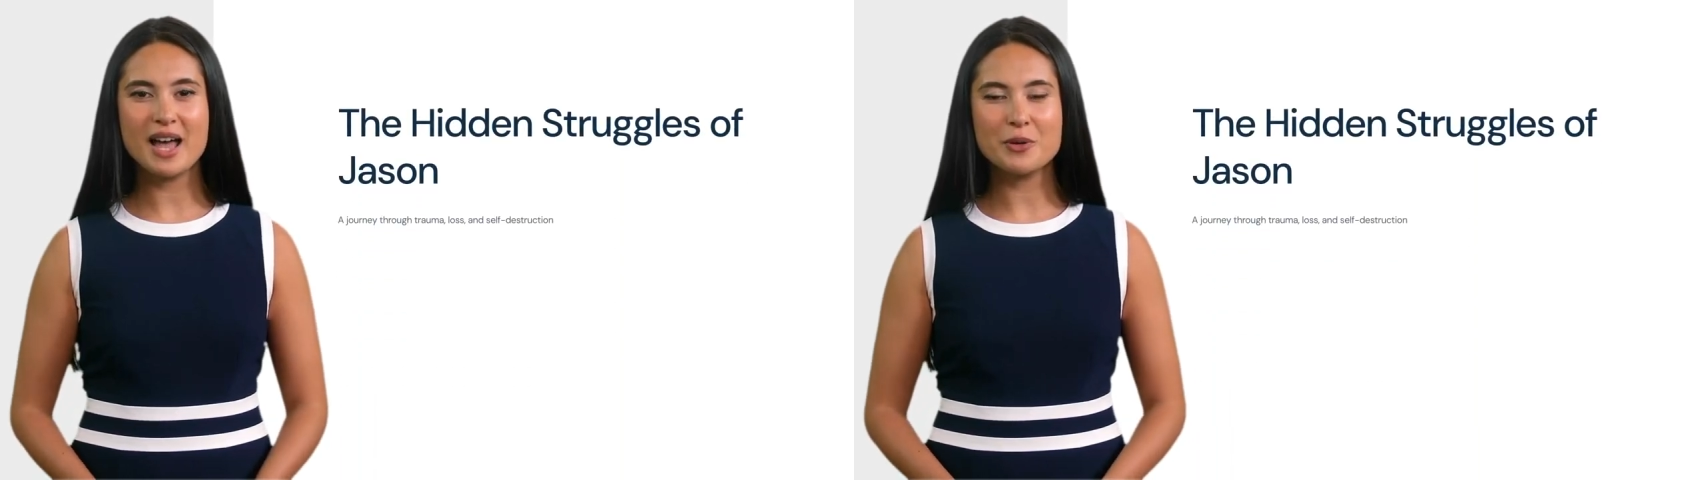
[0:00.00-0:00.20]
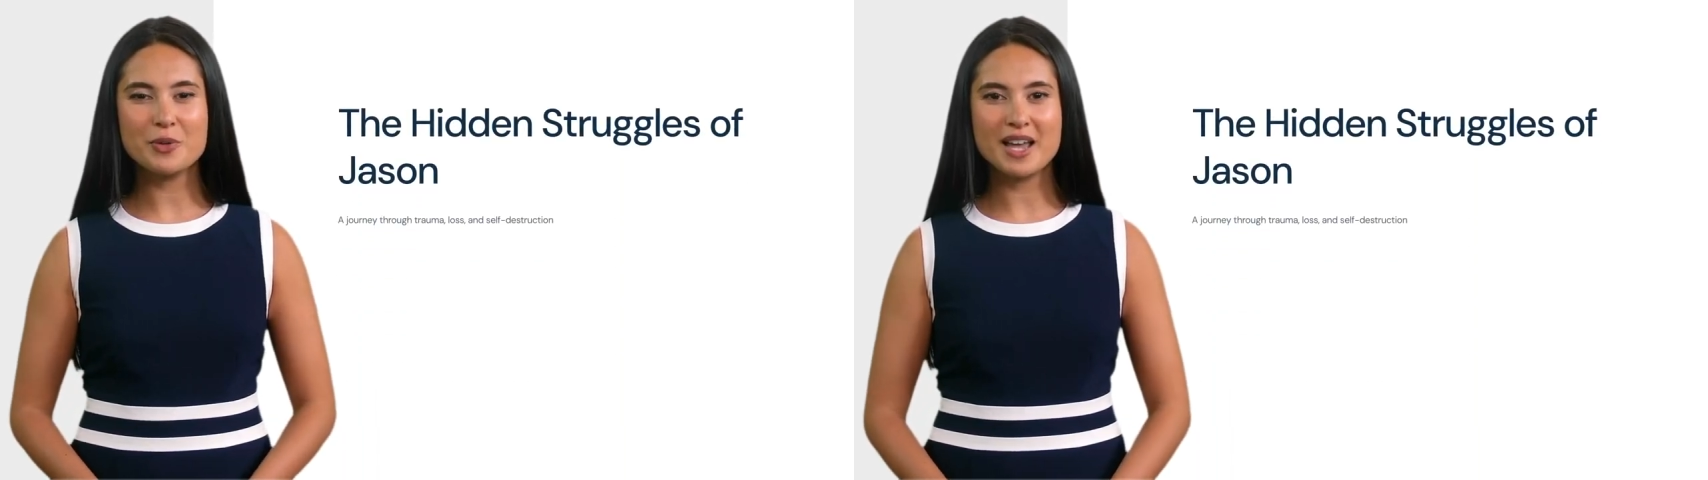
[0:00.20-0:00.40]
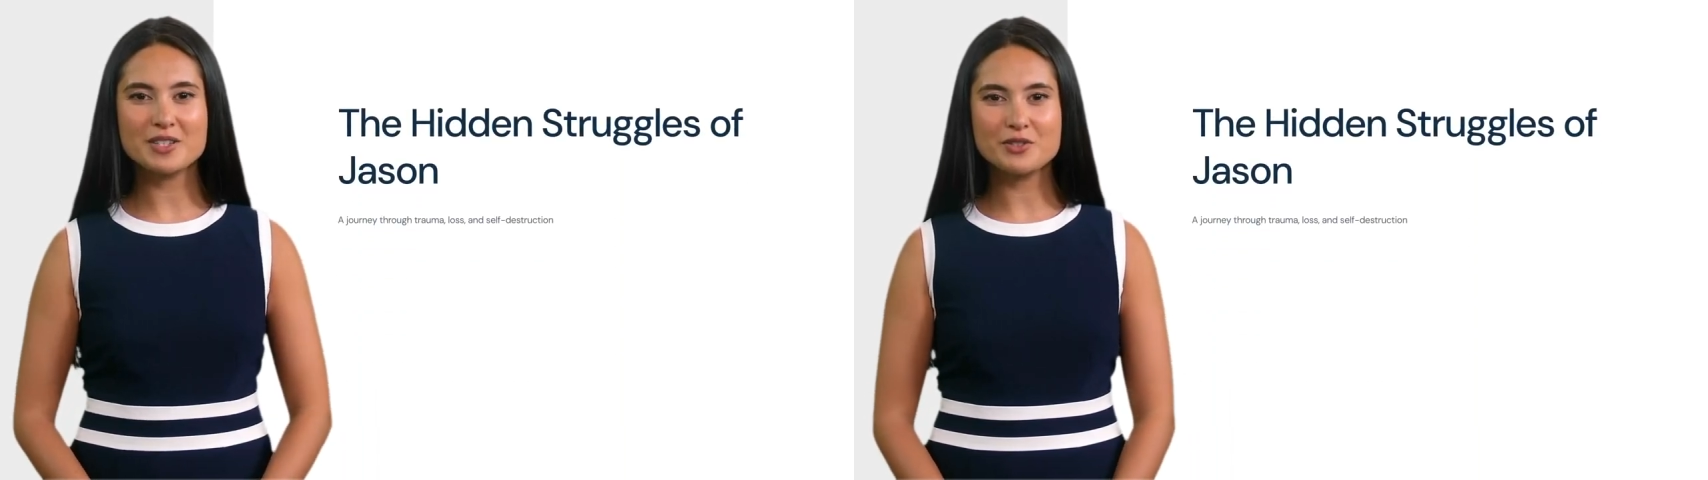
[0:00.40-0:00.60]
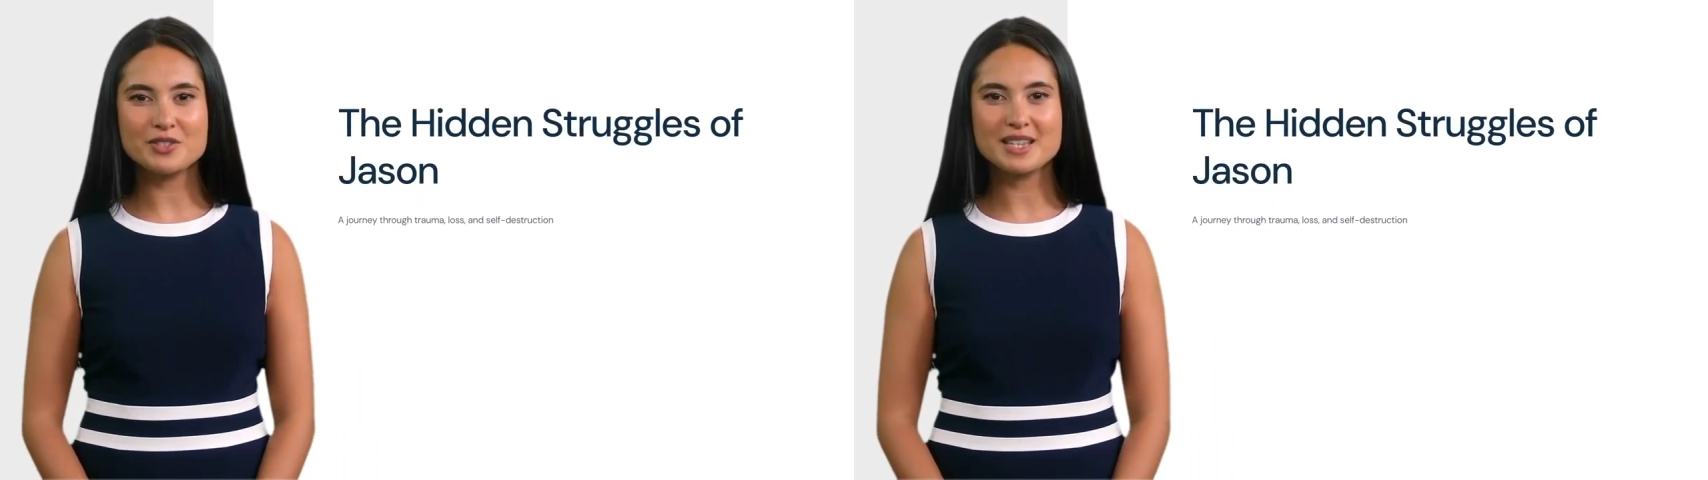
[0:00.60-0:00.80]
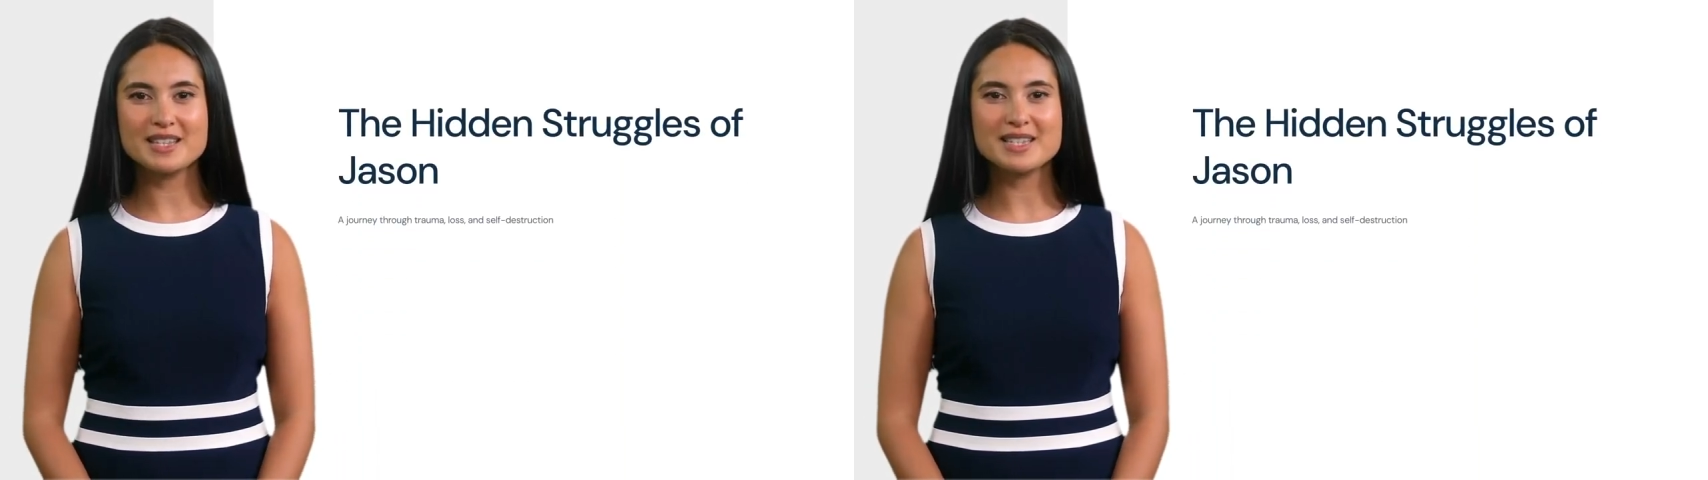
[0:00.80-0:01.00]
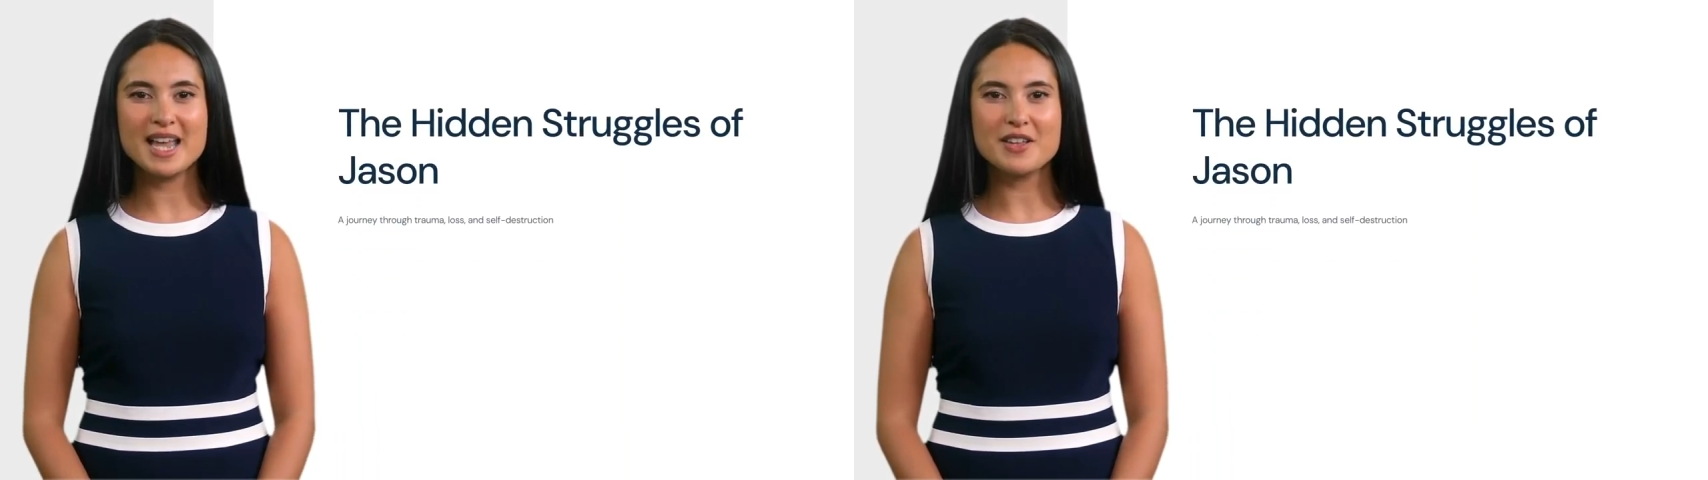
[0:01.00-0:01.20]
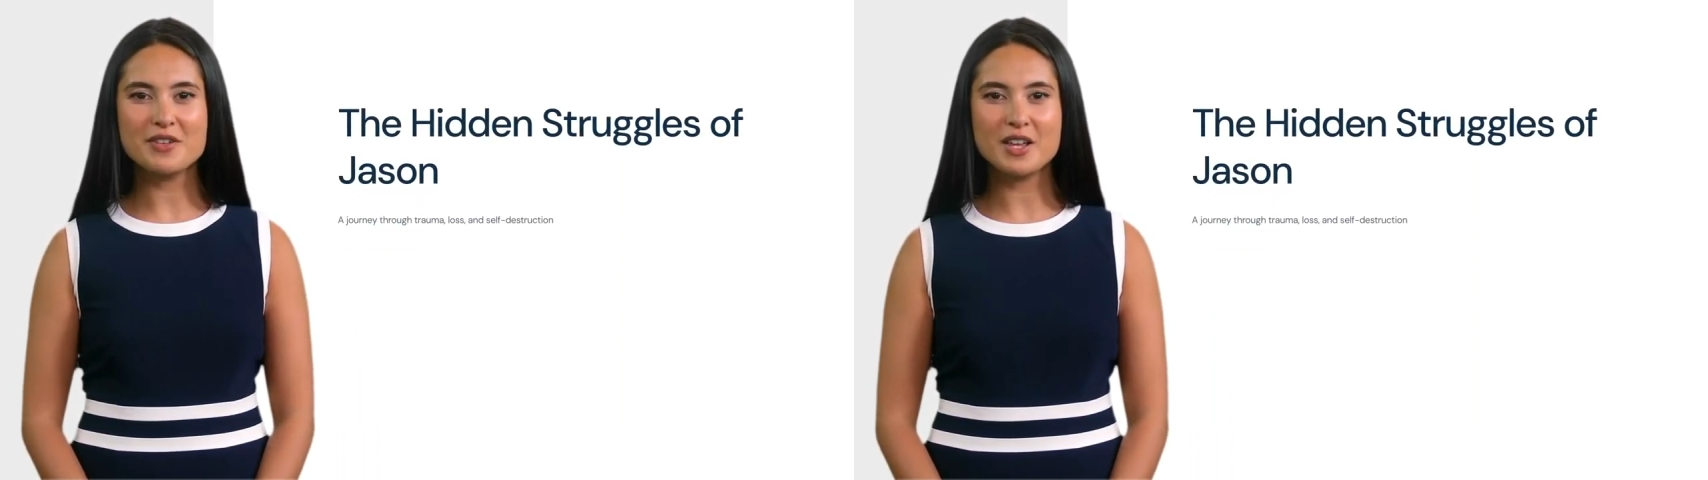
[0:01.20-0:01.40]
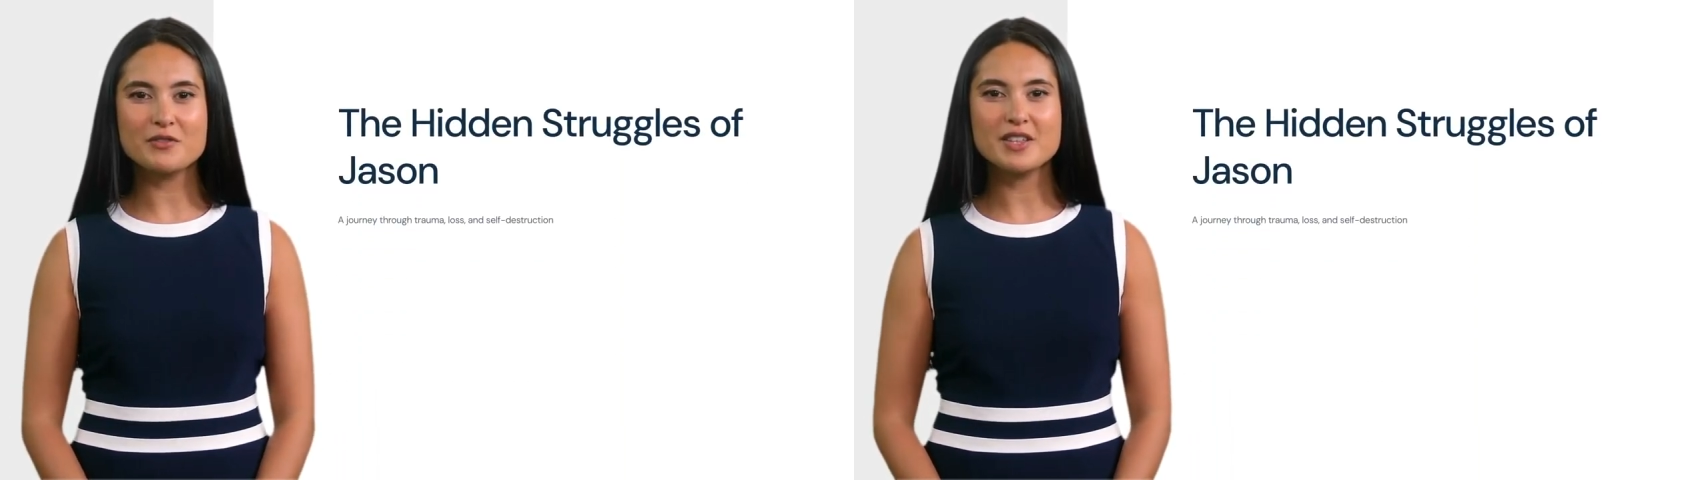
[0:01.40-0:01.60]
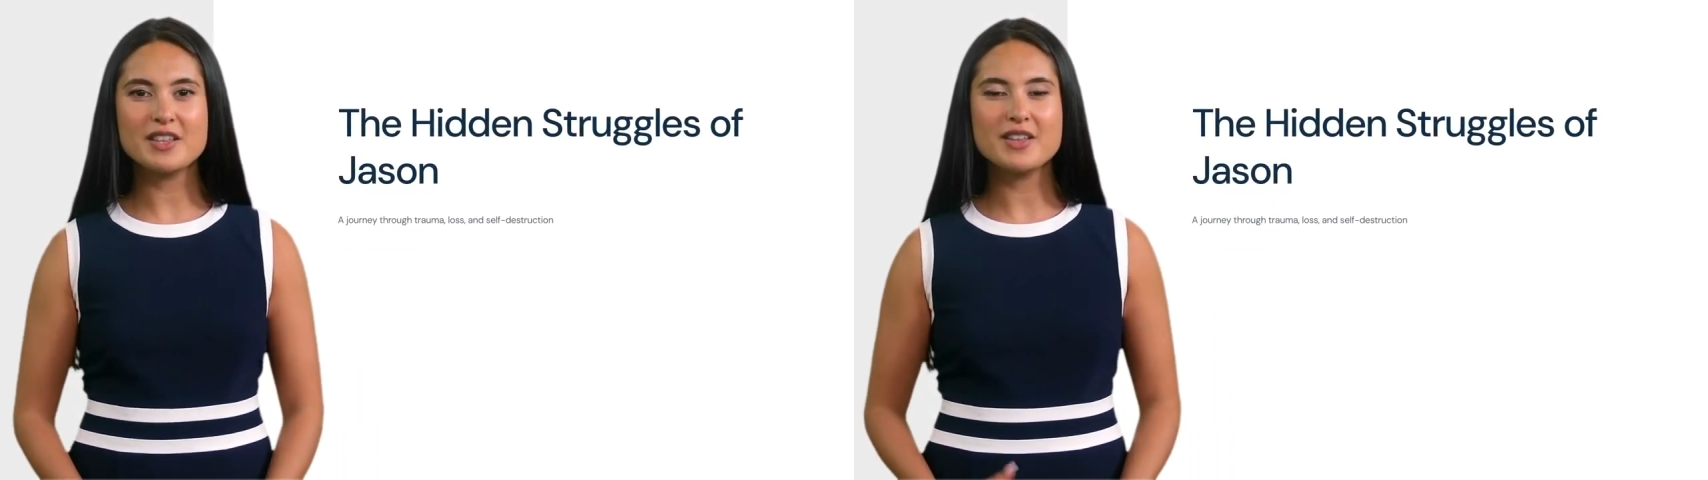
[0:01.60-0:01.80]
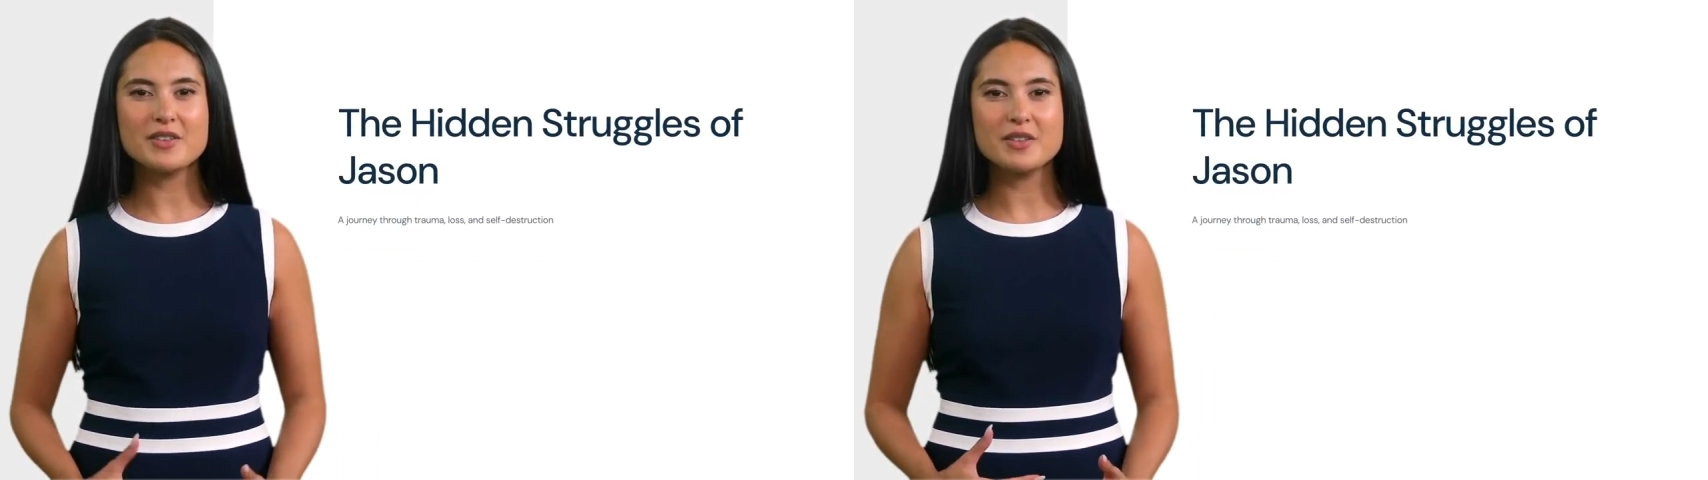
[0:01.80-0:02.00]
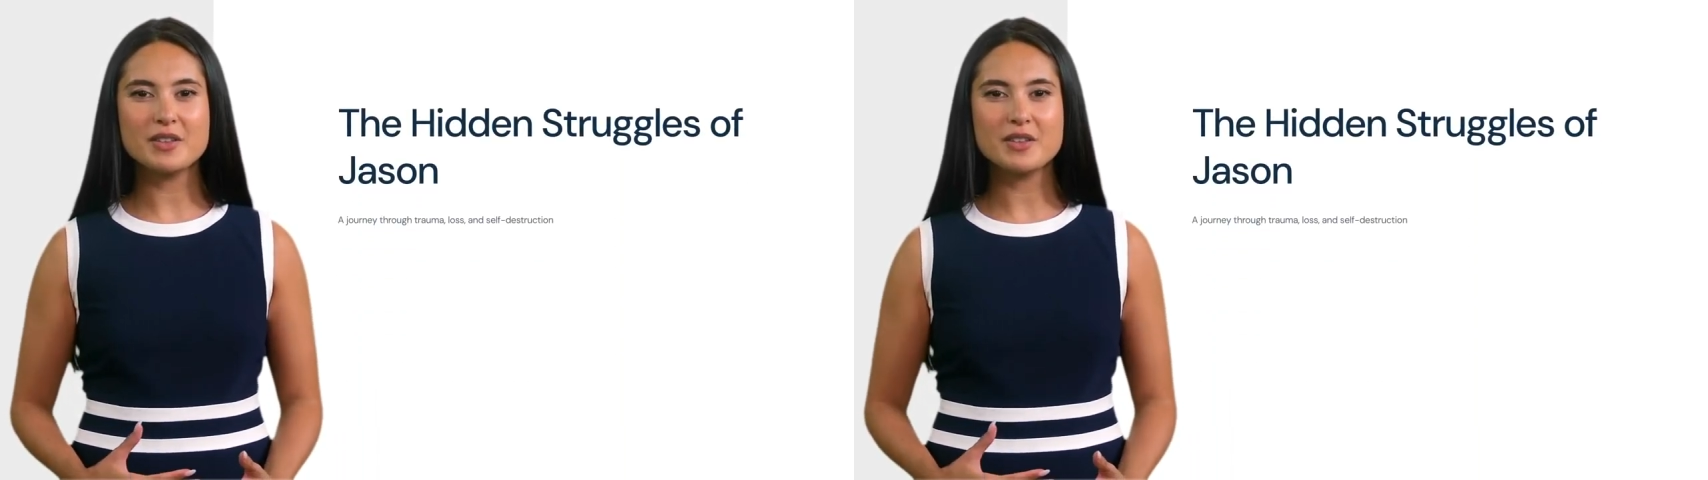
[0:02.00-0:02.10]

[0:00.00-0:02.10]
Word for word: a man who seems to have everything.